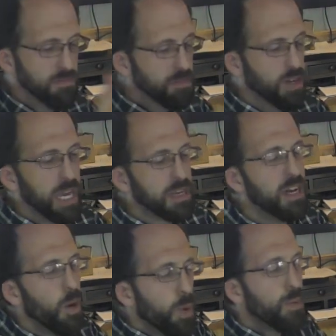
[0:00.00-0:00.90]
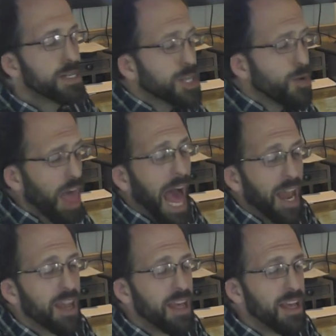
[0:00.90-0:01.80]
Okay, we won't do
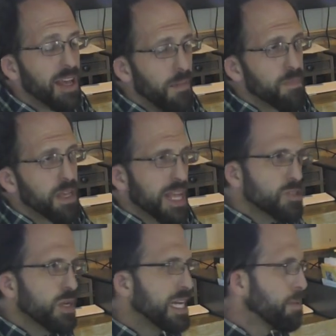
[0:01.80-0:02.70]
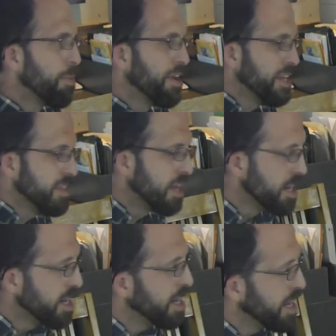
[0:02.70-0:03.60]
that. That's why he had to put it in there.
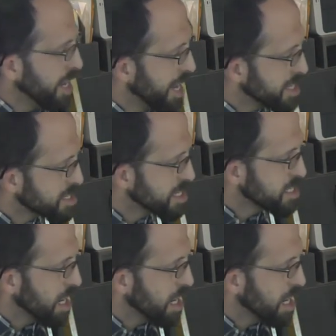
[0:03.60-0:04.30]
Hates his